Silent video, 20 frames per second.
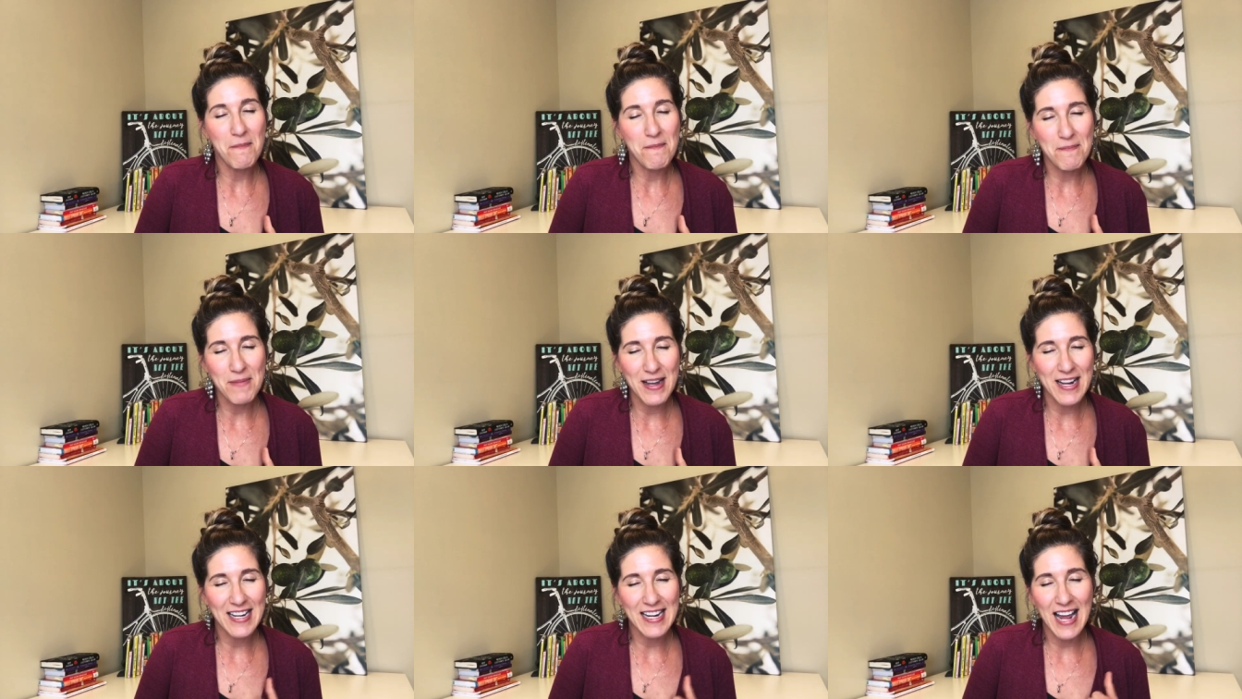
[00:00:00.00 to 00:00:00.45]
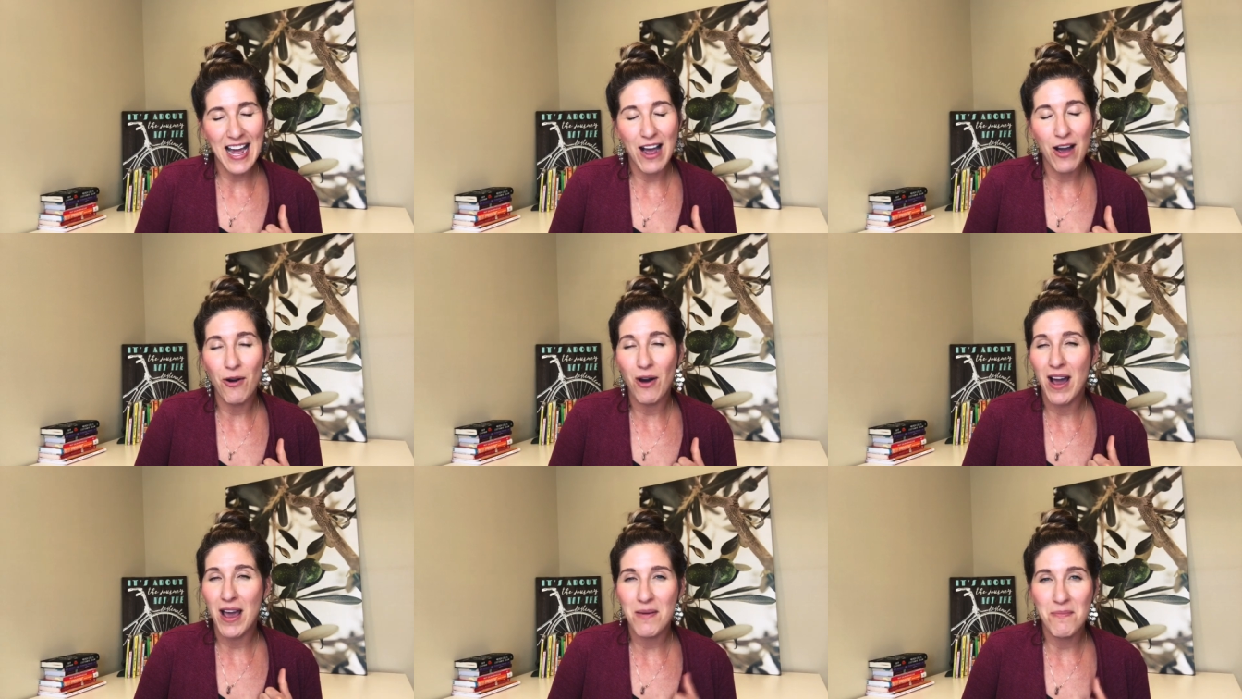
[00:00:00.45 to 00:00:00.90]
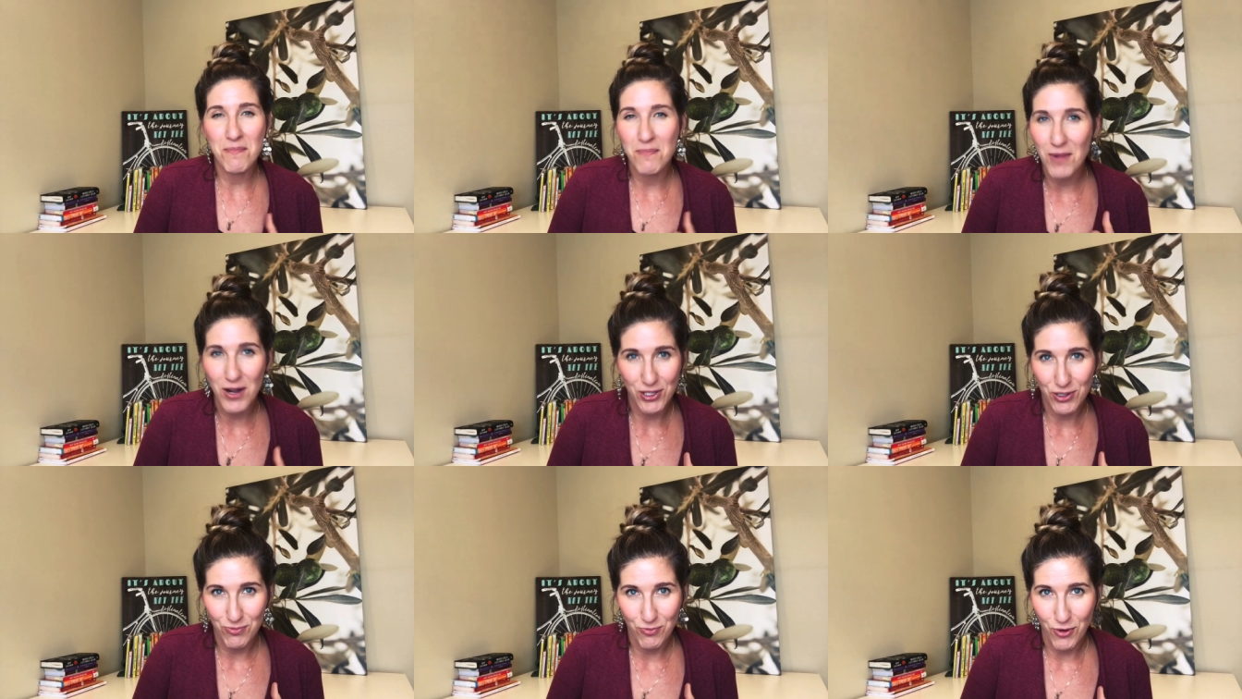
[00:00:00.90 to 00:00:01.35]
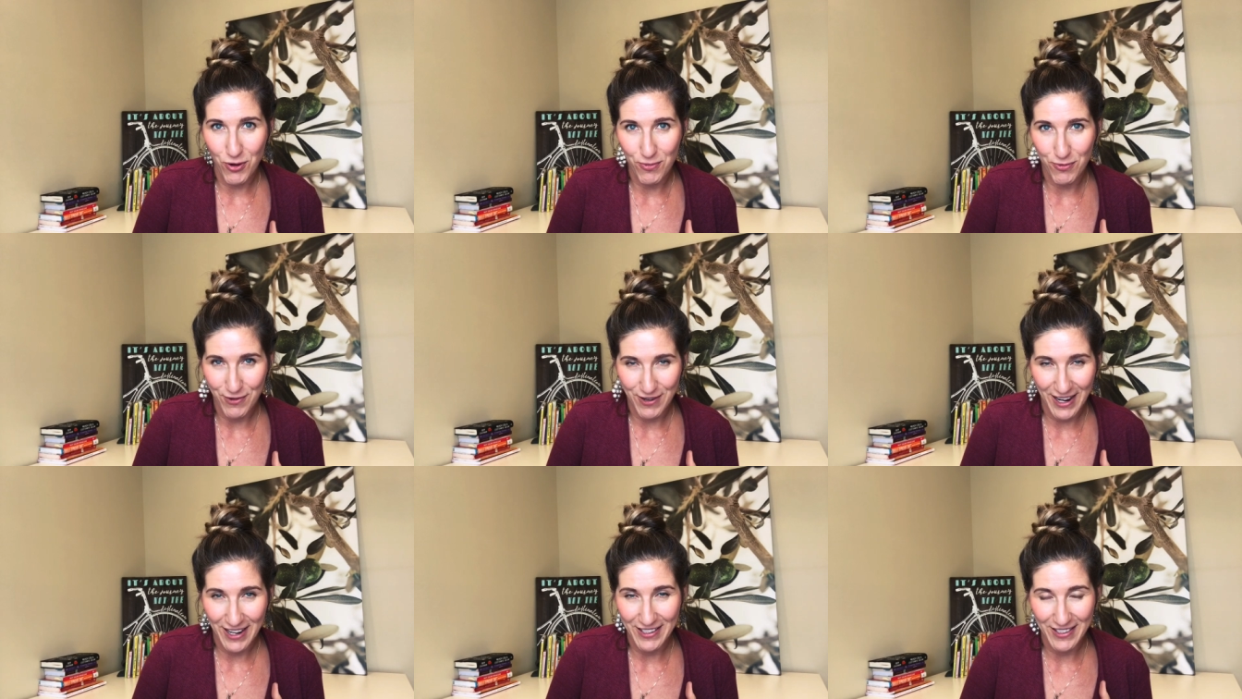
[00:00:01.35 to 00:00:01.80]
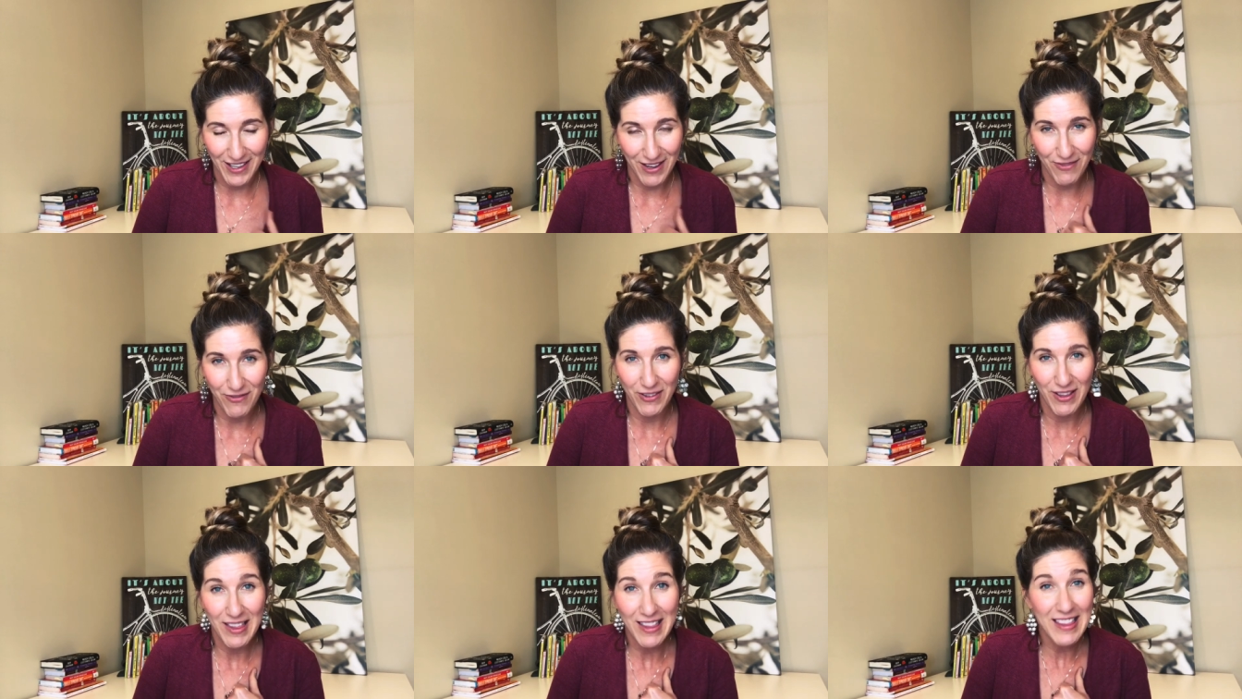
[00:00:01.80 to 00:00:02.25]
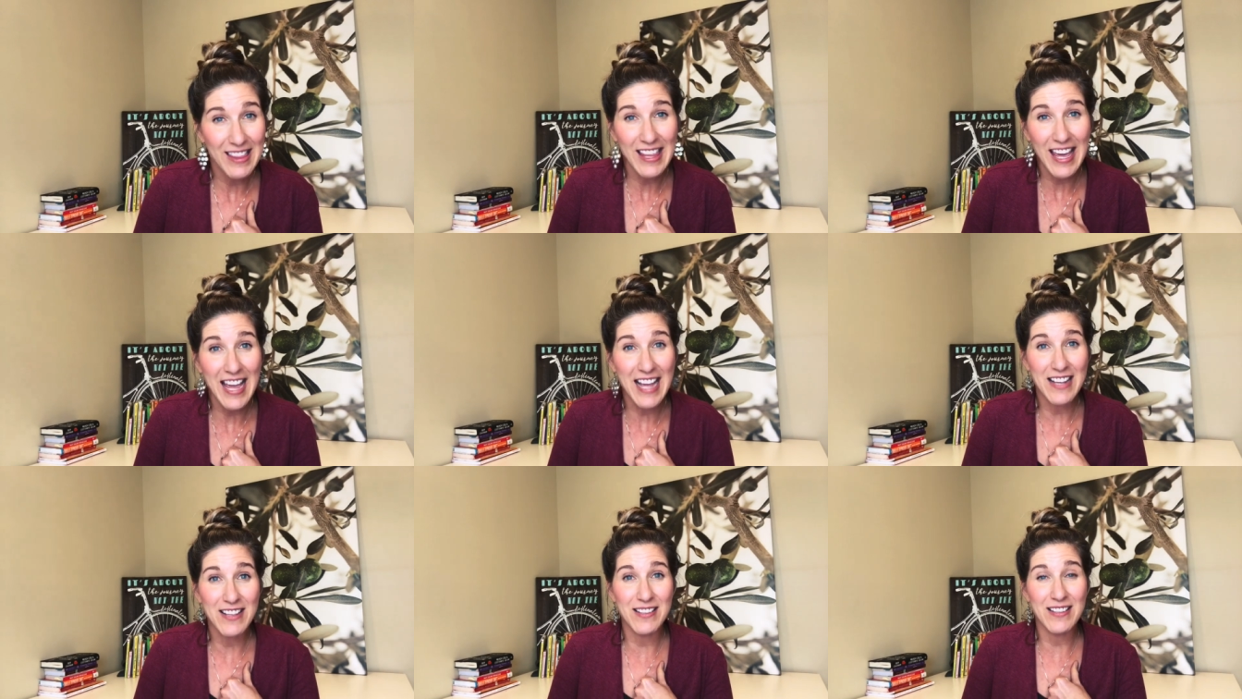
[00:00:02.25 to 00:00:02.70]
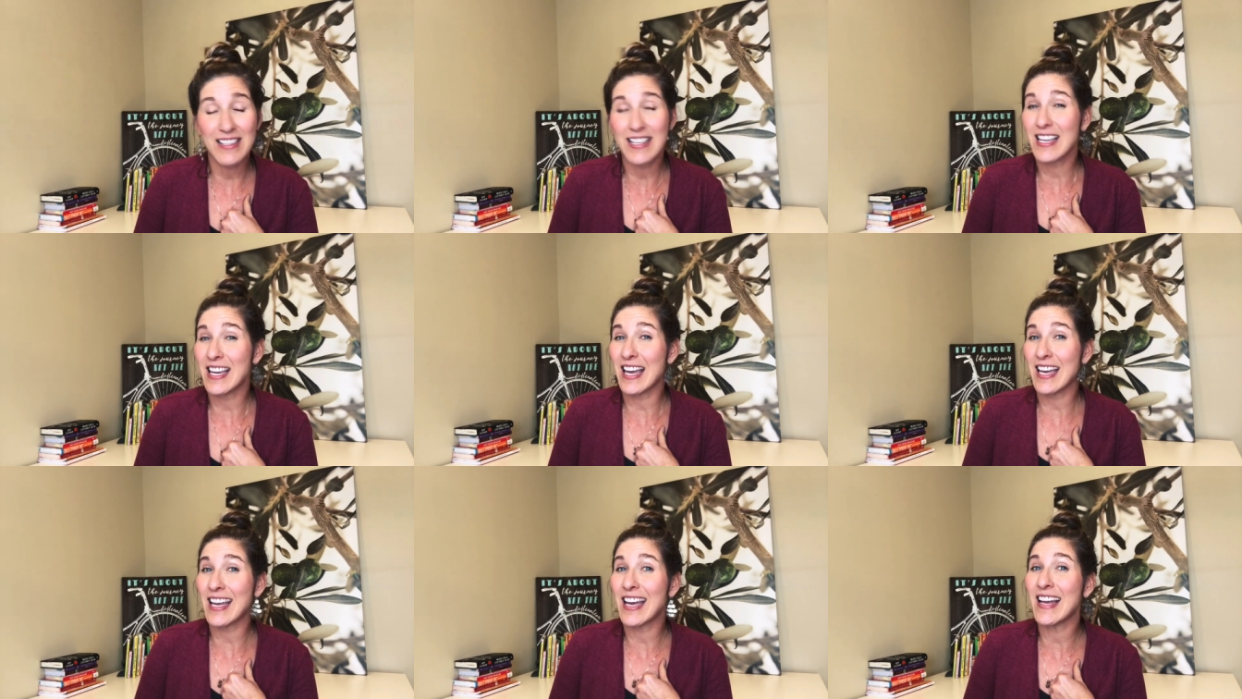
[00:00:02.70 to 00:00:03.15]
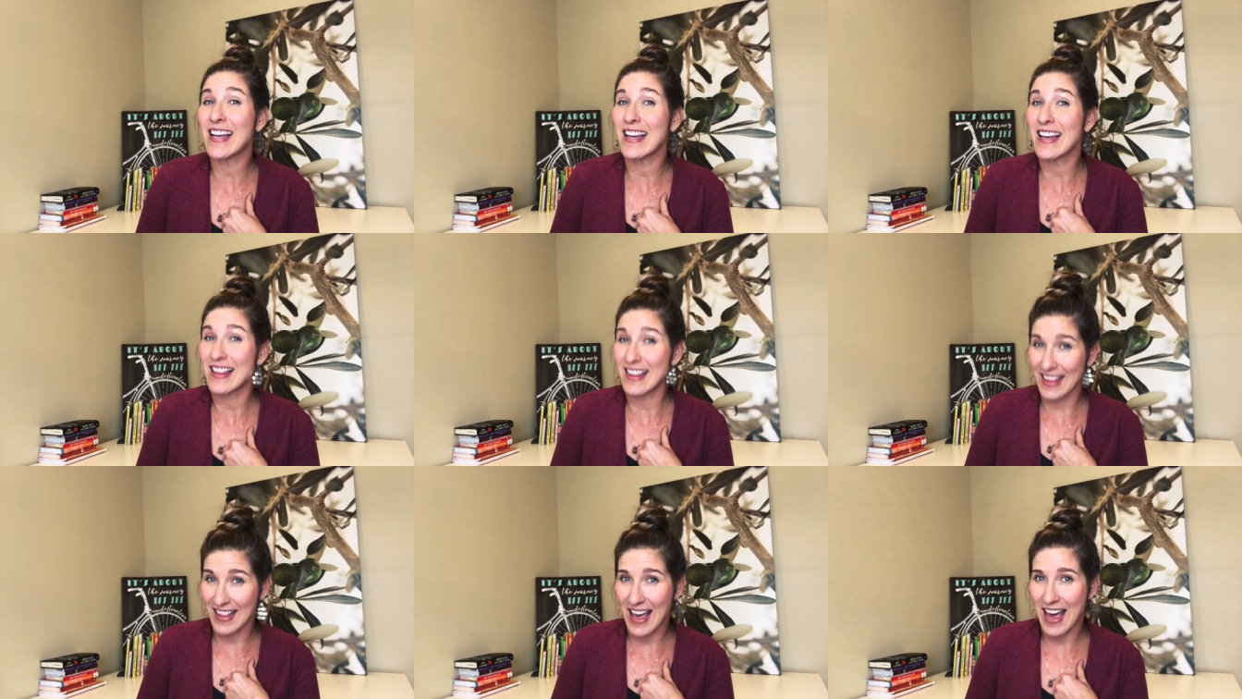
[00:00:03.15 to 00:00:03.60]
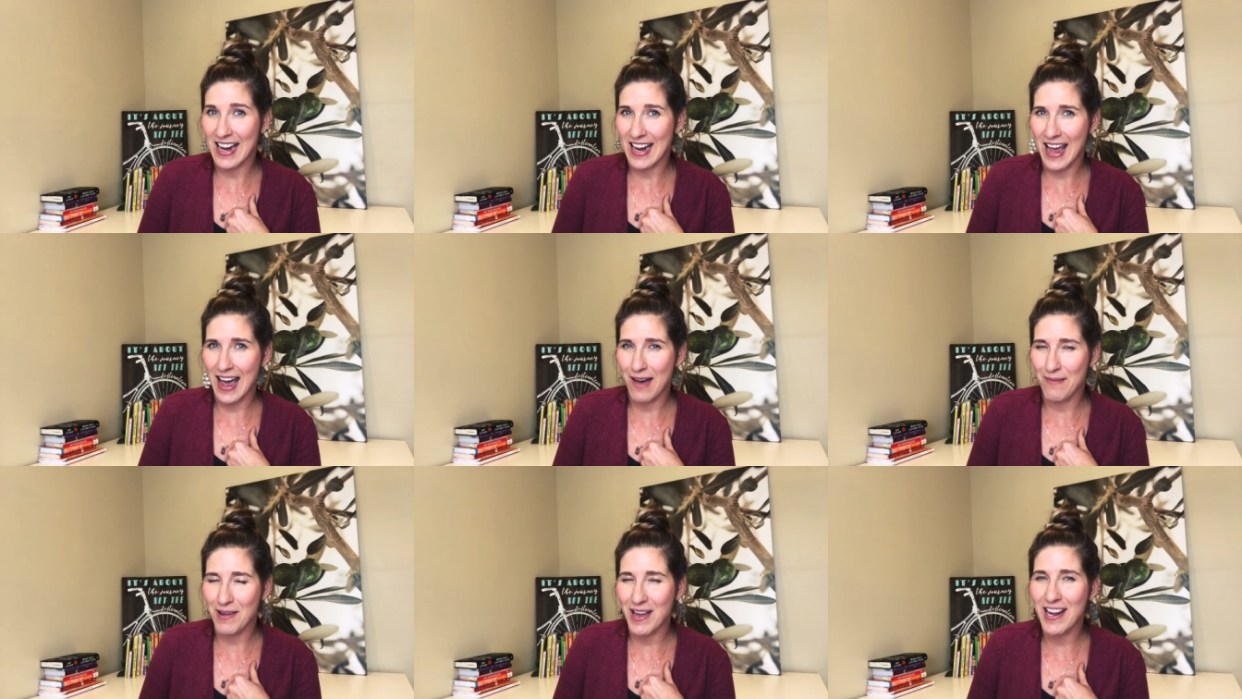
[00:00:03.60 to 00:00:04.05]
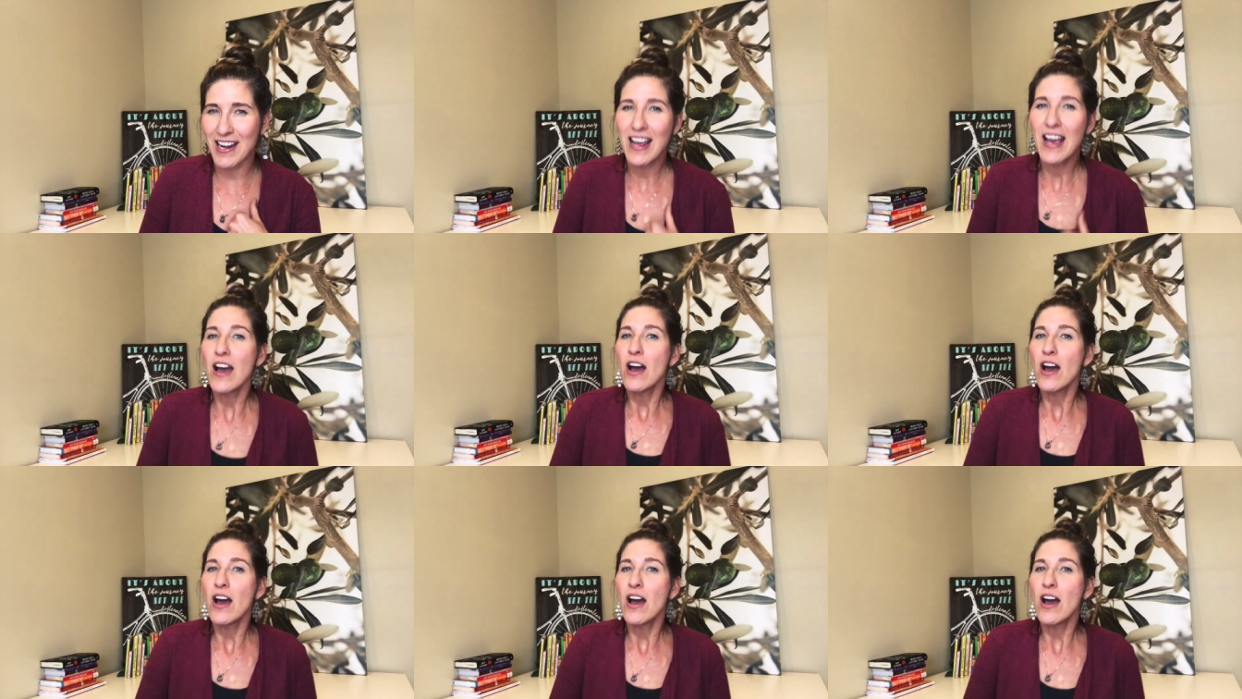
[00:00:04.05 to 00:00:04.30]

but now I'm much more productive thanks to kicking that habit.